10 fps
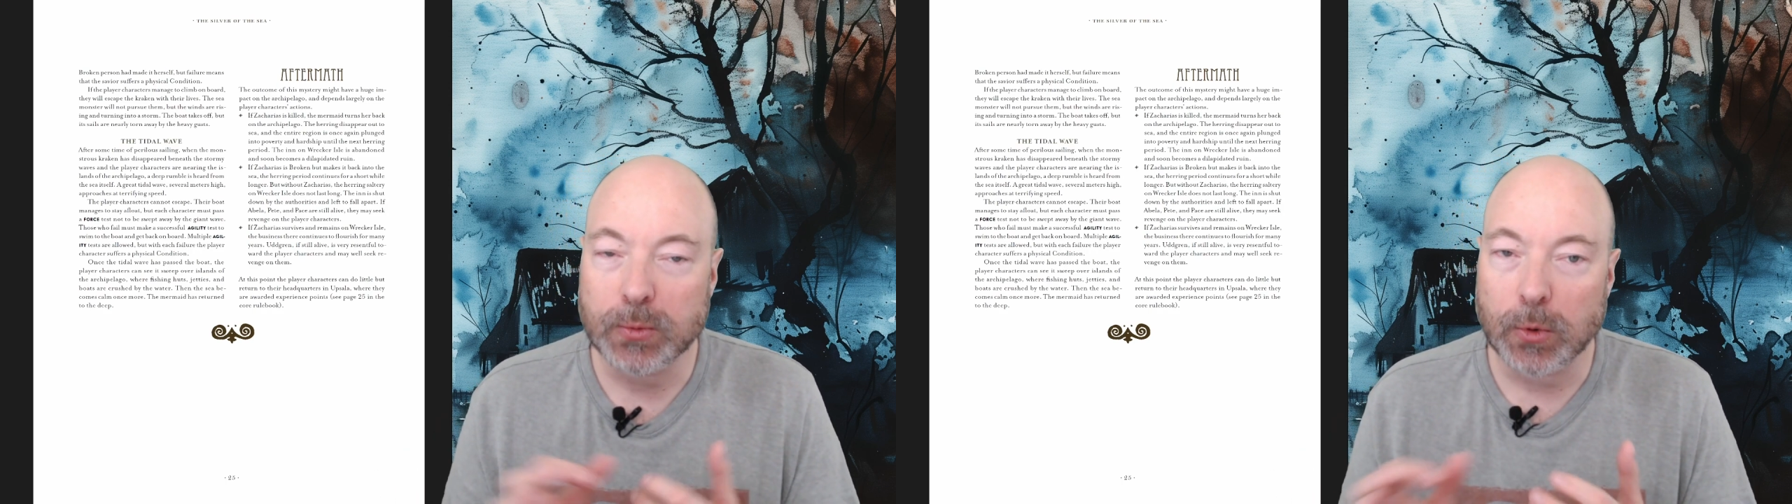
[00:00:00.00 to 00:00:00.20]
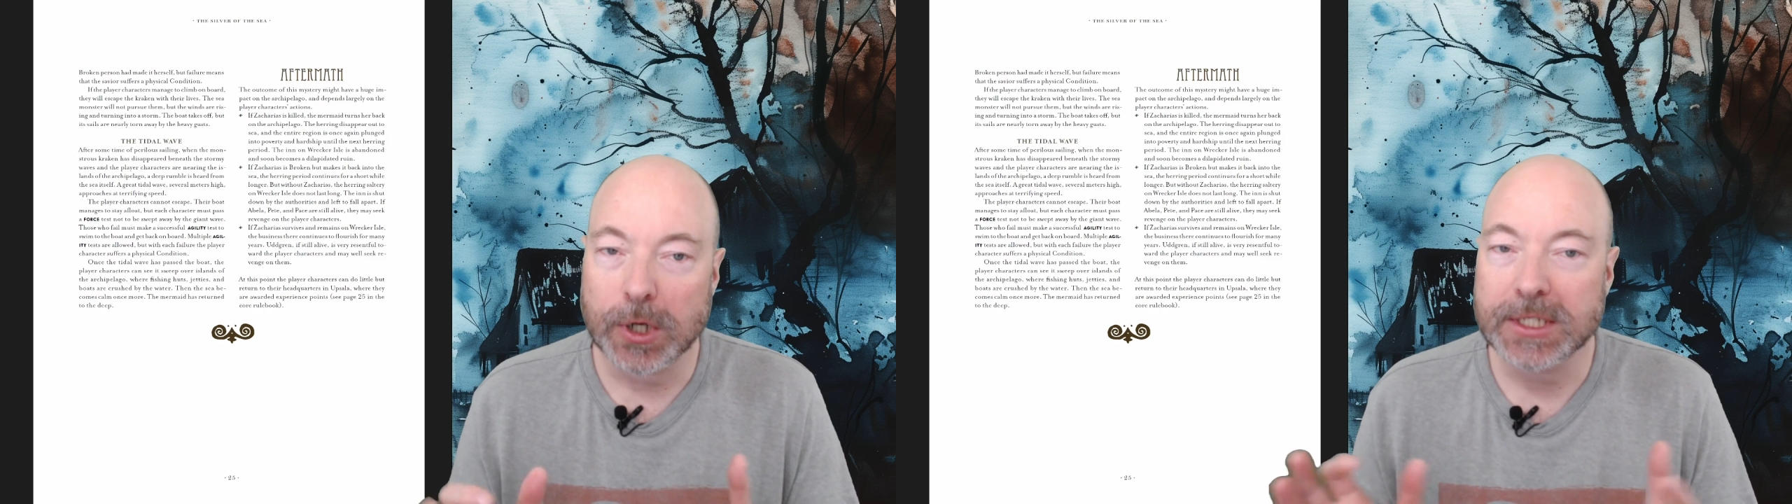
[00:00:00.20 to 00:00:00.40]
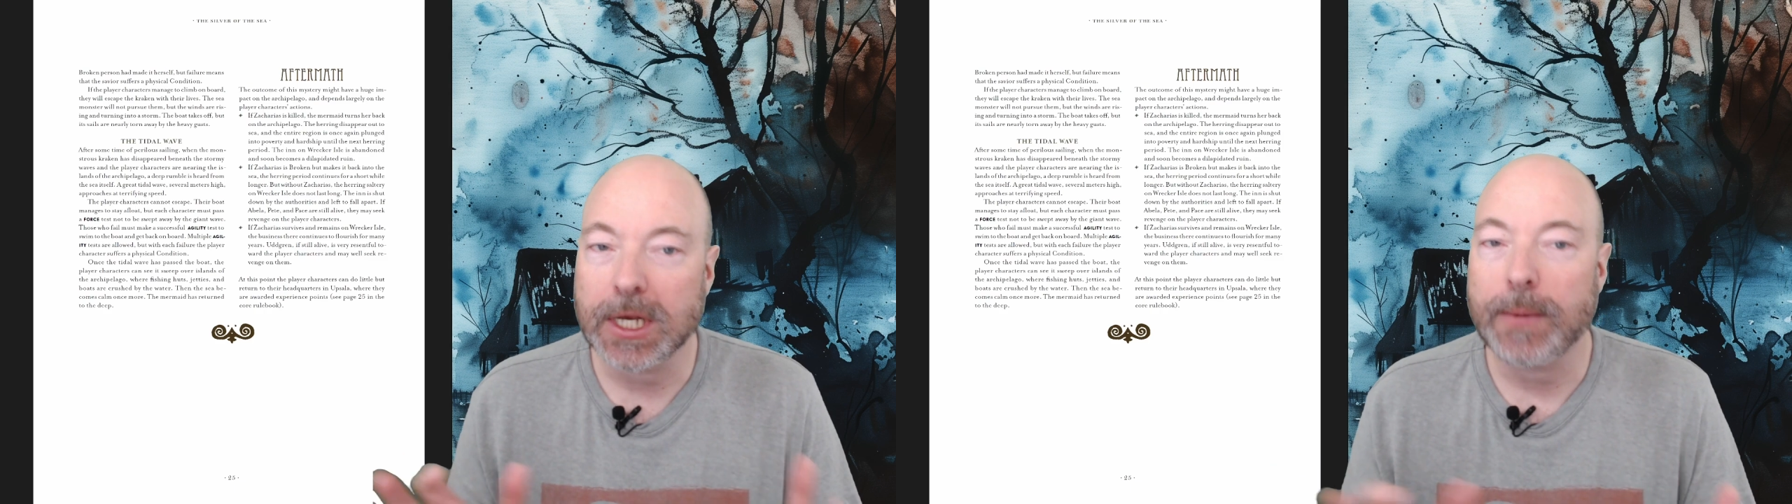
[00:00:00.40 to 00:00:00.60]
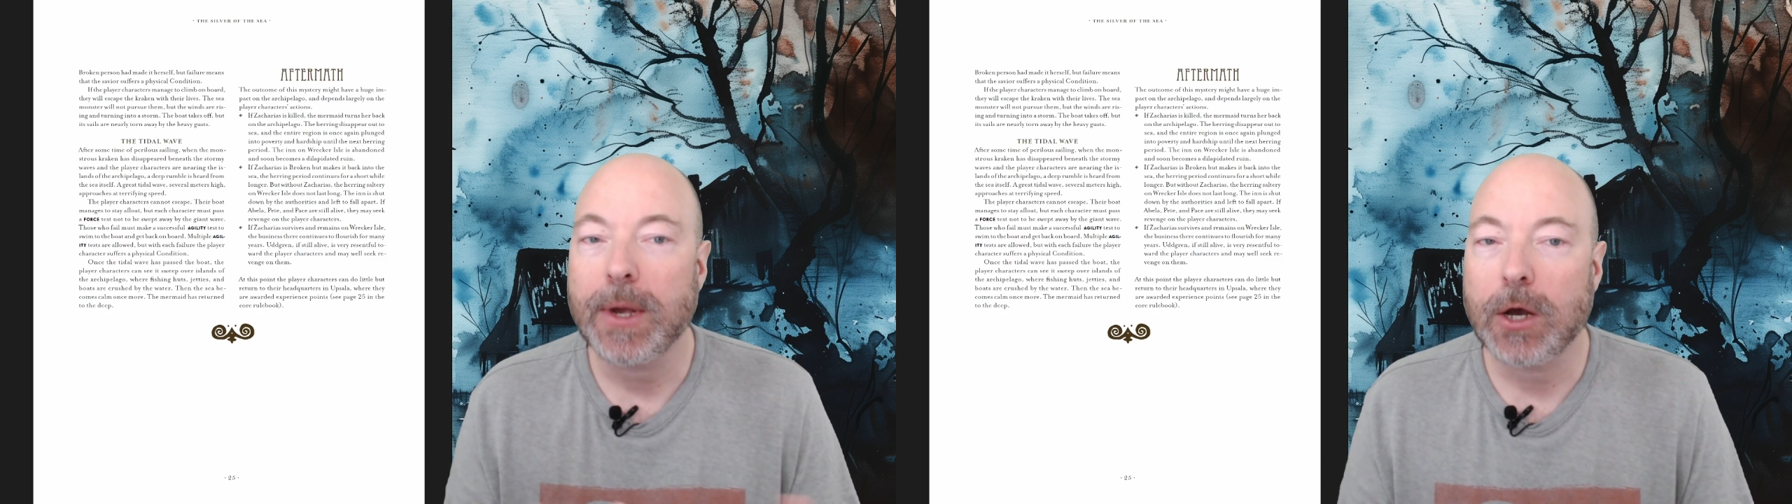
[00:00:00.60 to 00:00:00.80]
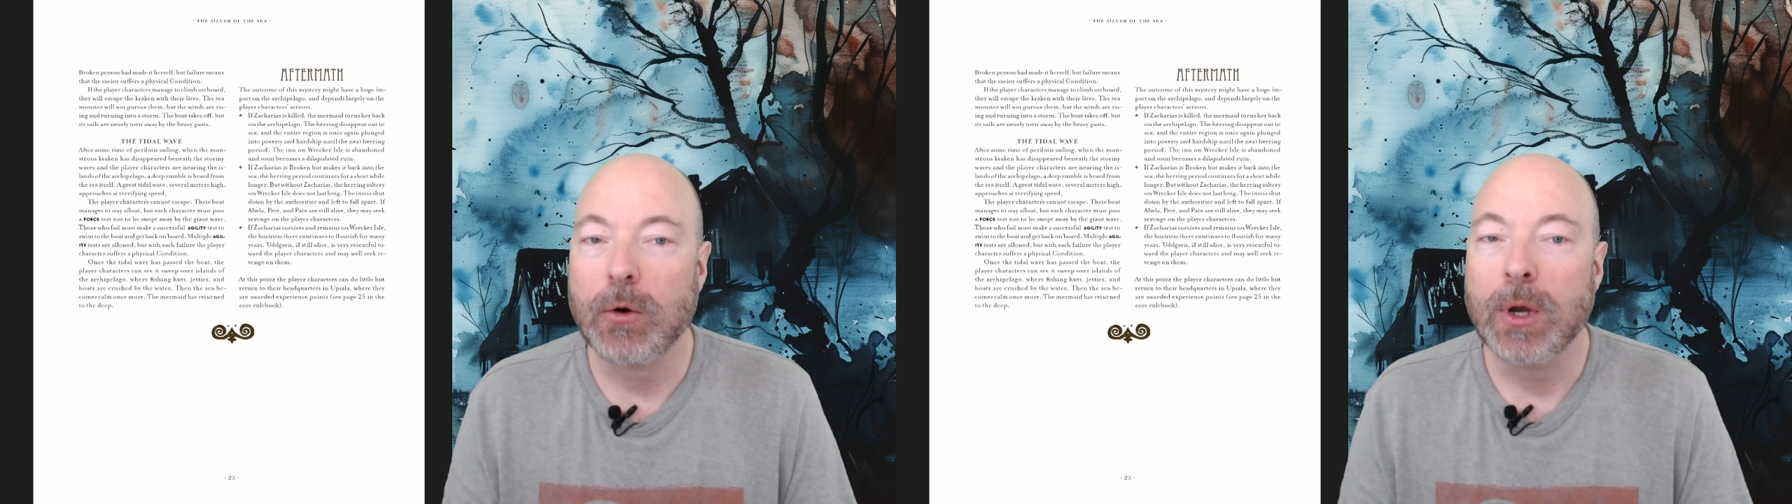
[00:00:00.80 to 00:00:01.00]
work
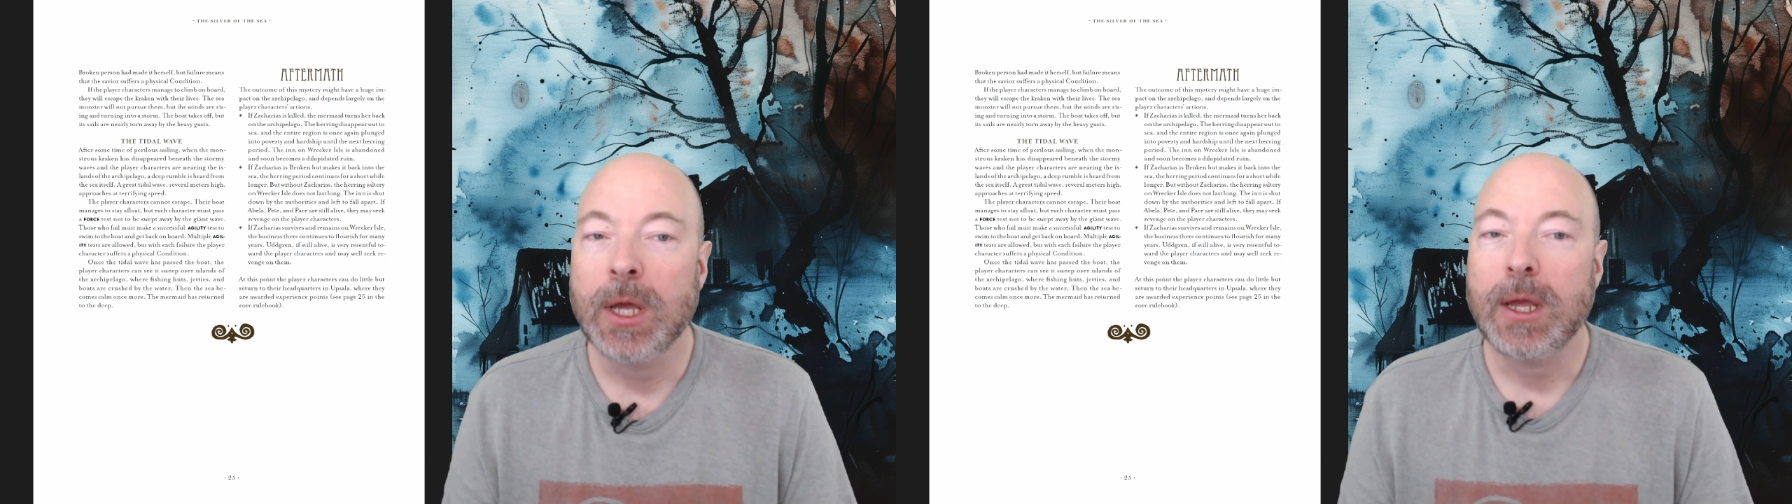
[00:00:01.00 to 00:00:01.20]
somehow,